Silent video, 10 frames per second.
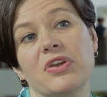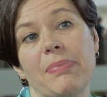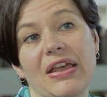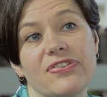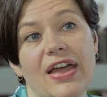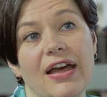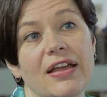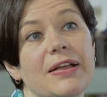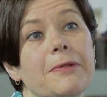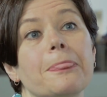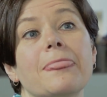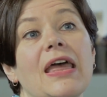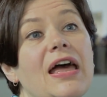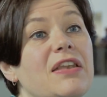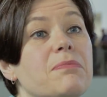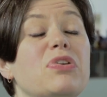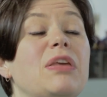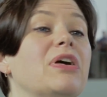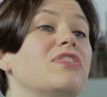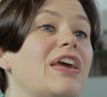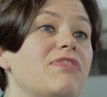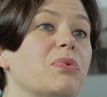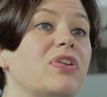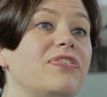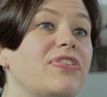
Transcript: what you're best at. And pretty much everybody